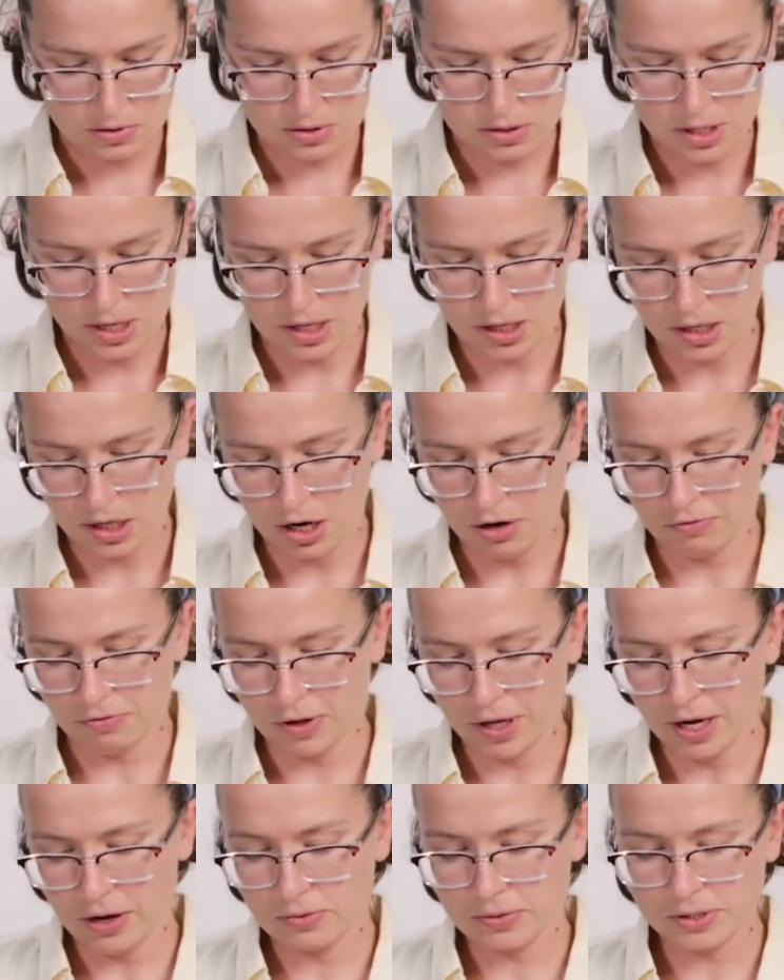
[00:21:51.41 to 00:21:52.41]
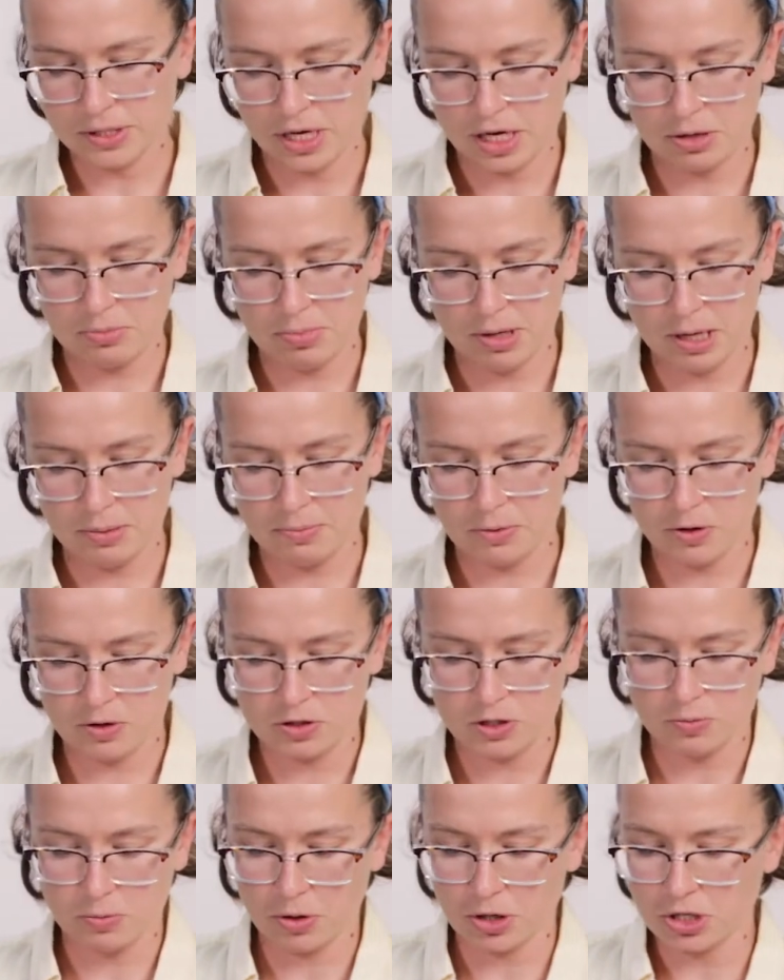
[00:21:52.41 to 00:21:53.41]
Taking off the outside
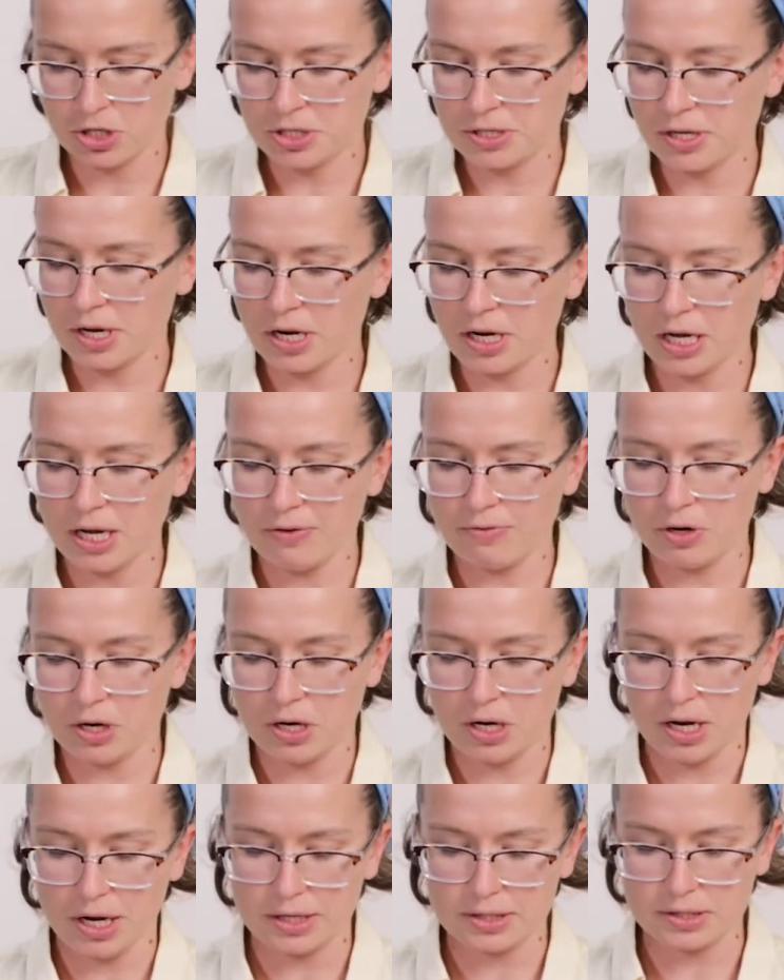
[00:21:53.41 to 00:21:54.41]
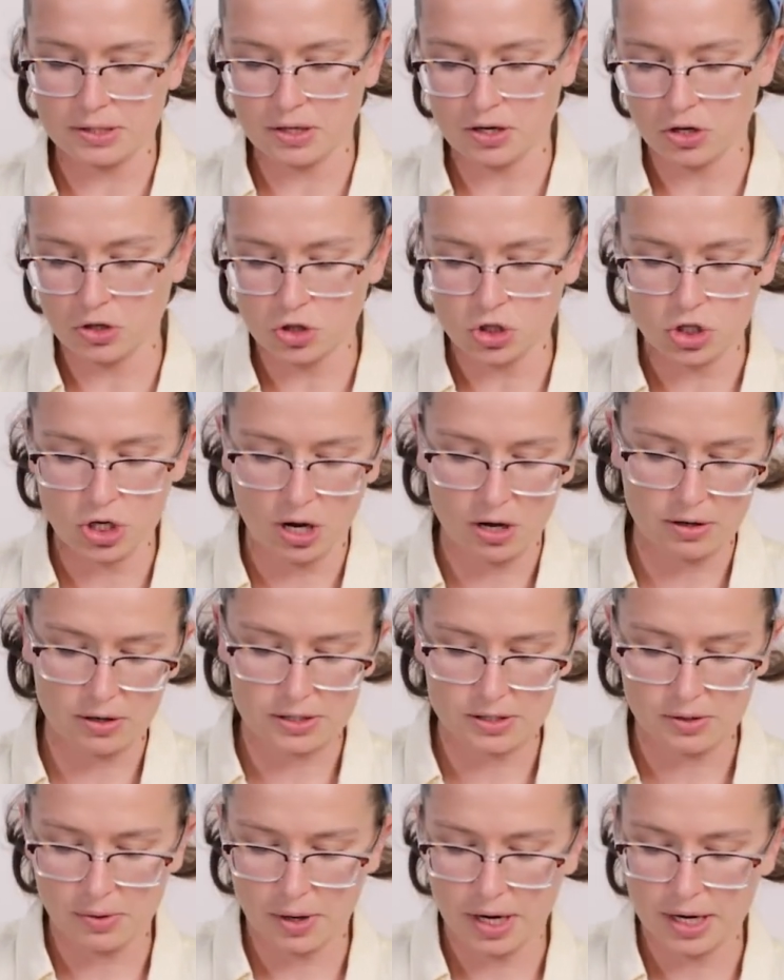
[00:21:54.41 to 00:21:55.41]
papers, and we're just gonna give it a nice little chunk
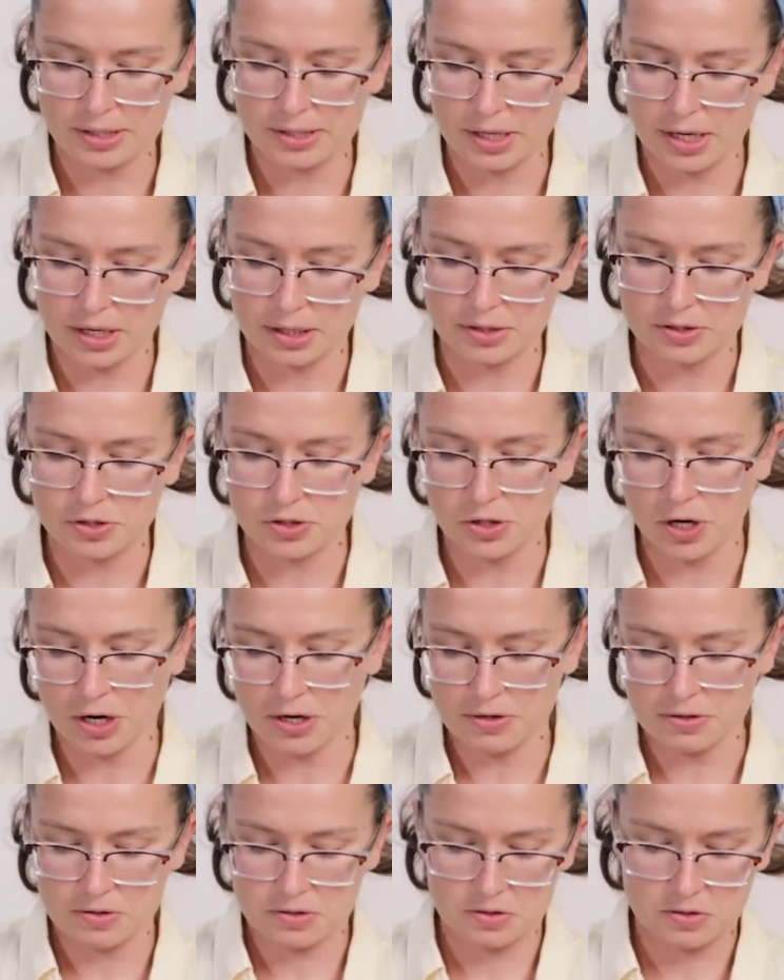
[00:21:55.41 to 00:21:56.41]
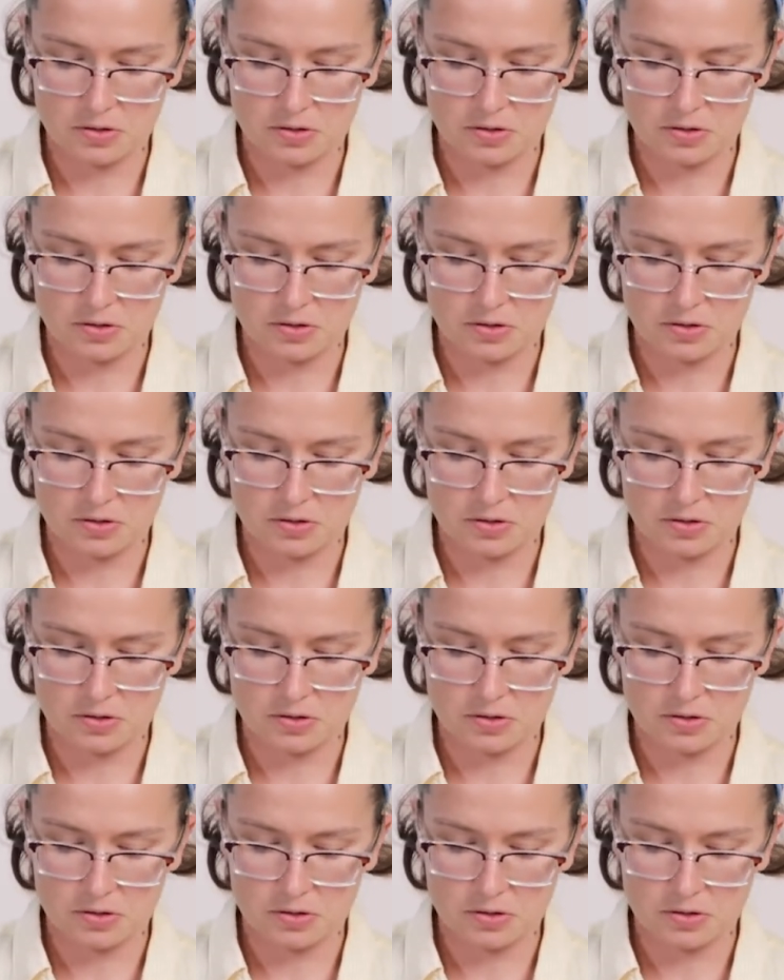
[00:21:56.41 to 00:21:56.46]
so it has a head start.